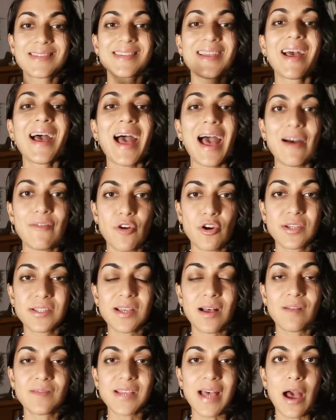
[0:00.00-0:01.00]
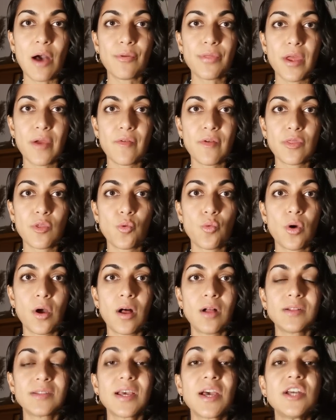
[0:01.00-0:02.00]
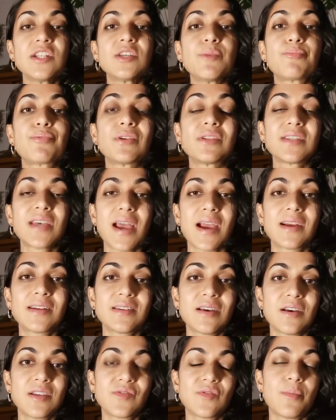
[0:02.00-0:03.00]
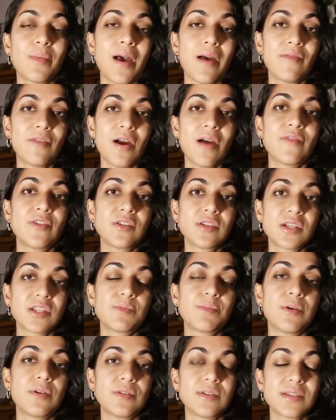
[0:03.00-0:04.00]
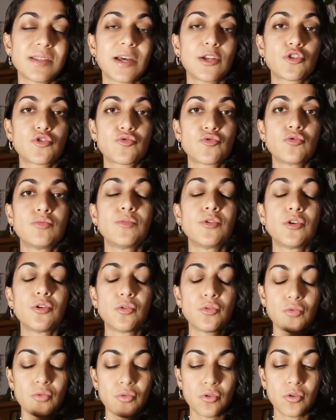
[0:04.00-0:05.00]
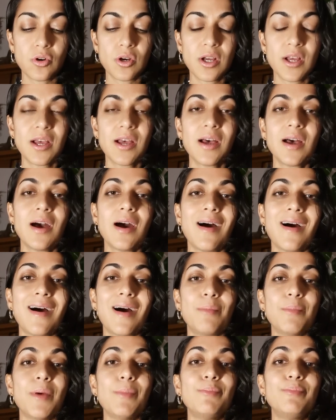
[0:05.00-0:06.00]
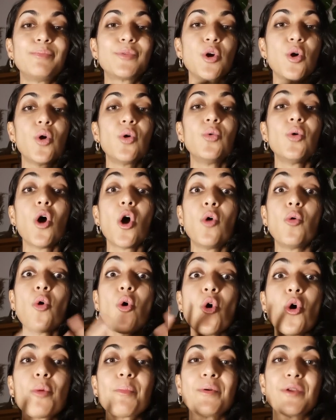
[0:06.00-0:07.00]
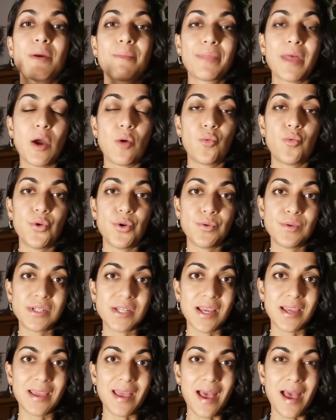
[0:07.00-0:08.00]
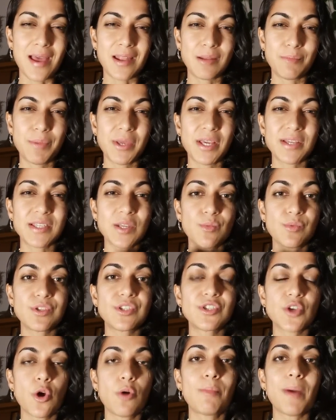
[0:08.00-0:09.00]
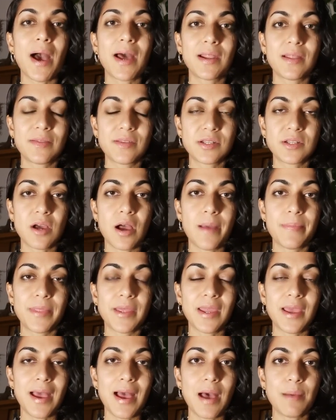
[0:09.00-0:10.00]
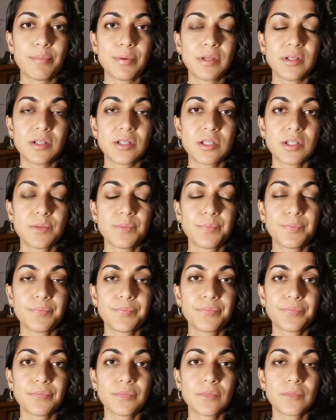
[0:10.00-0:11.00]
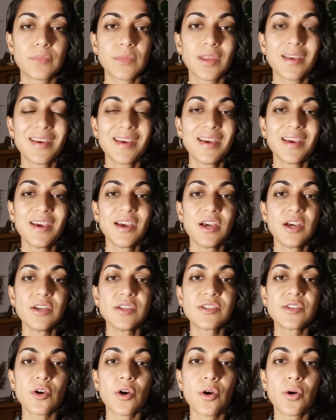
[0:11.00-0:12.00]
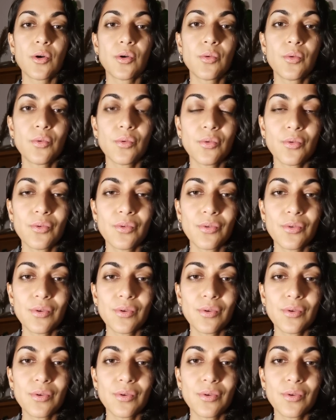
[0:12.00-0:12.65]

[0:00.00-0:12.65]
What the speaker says: have ourselves out there in the world to protect us from ever having to experience that trauma or open up that wound again, because it was so bad at the time that it happened. So